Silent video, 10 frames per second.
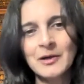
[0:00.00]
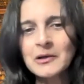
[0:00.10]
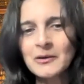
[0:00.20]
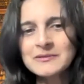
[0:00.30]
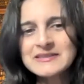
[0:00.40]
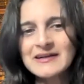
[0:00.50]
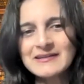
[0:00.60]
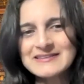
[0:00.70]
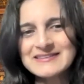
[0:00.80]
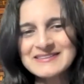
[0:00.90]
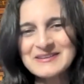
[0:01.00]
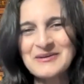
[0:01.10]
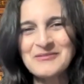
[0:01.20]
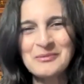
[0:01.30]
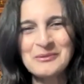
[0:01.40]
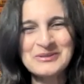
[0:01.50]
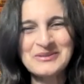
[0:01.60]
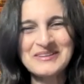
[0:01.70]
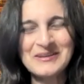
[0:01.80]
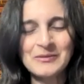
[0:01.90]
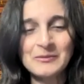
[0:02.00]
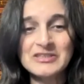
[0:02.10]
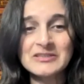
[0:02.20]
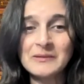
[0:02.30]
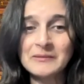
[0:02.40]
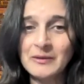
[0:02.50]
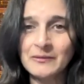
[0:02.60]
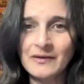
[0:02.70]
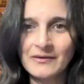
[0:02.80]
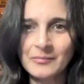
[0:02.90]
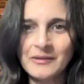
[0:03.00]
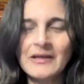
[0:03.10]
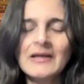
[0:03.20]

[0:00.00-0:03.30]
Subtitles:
close cousin of poetry therapy, which is bibliotherapy.